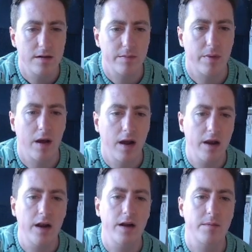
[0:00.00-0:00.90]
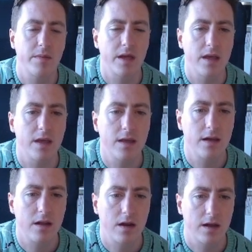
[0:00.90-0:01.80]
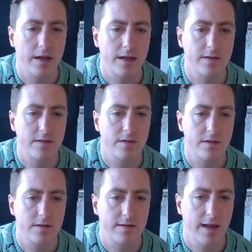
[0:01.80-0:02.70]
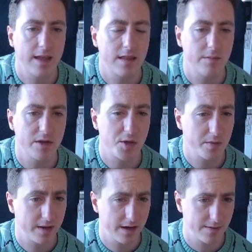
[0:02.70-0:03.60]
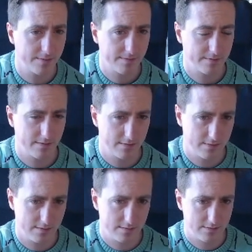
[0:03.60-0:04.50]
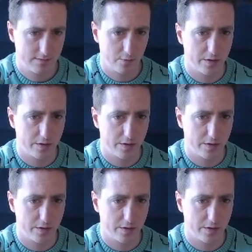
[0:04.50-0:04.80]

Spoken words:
Part of me likes taking the bishop here with